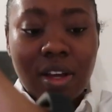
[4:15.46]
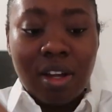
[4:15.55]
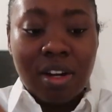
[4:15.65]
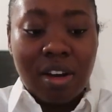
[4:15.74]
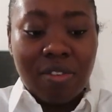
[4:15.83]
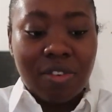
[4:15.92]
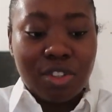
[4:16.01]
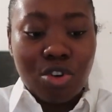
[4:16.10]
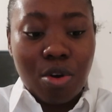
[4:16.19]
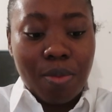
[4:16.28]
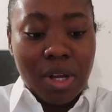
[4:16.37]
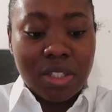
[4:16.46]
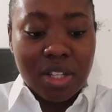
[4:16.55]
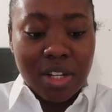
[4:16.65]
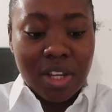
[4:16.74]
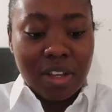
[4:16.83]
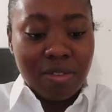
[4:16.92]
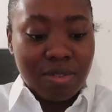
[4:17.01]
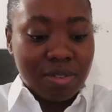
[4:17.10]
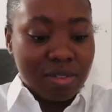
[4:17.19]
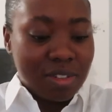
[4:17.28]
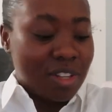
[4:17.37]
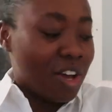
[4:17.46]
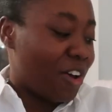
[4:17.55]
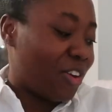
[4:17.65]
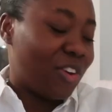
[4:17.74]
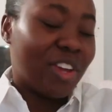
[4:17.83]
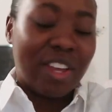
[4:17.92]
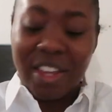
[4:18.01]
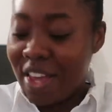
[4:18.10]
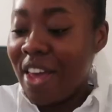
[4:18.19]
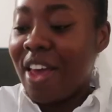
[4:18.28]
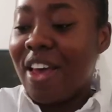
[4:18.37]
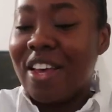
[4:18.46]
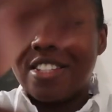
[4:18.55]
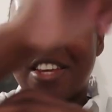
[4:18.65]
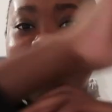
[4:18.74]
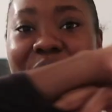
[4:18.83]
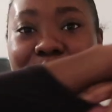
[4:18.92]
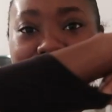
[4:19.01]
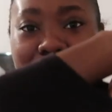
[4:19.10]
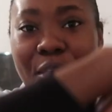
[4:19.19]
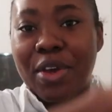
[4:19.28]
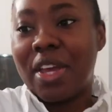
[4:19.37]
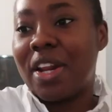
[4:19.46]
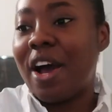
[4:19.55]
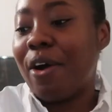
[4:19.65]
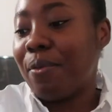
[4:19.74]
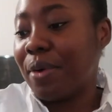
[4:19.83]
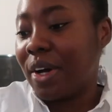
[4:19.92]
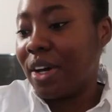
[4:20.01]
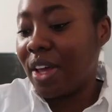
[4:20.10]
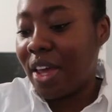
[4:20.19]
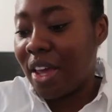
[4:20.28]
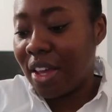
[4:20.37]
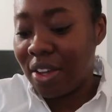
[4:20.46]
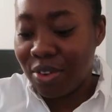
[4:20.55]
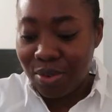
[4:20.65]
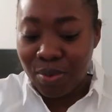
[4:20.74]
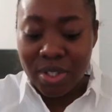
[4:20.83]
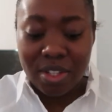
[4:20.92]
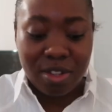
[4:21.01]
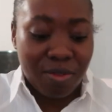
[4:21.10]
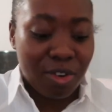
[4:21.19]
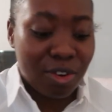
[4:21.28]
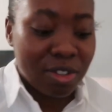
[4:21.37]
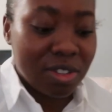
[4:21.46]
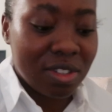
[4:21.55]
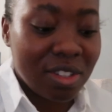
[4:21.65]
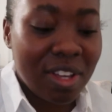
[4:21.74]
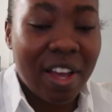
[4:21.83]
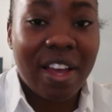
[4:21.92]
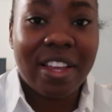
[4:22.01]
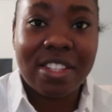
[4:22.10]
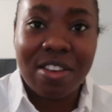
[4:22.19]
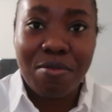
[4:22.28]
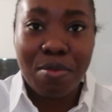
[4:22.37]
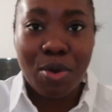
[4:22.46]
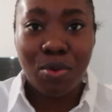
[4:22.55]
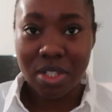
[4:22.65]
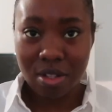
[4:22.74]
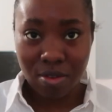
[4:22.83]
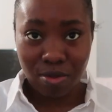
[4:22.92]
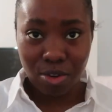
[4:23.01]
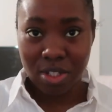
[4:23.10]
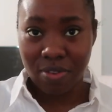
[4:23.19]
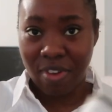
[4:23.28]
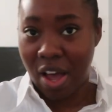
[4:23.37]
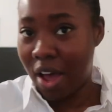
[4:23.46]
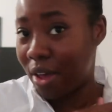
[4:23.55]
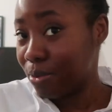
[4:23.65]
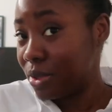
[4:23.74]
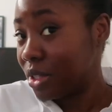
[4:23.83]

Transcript: another top underneath, so it's gonna be poking out. But hey, Wizard of Oz, it's giving me Wizard of Oz vibes.